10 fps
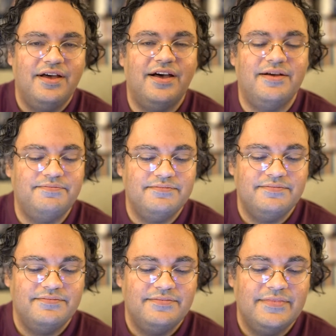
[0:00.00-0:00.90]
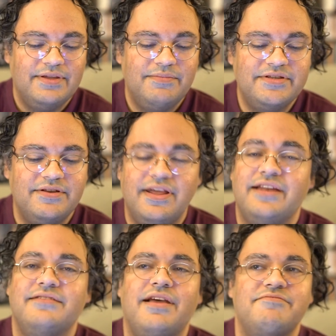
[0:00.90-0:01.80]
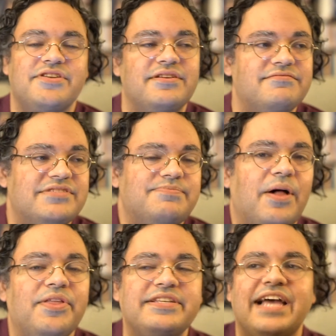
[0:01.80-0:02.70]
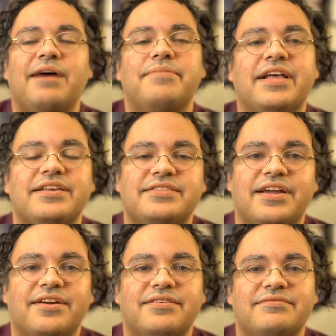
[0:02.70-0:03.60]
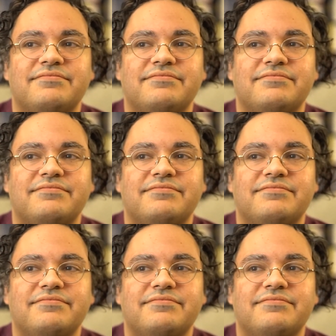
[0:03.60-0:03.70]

And I'm going to spell these out because they're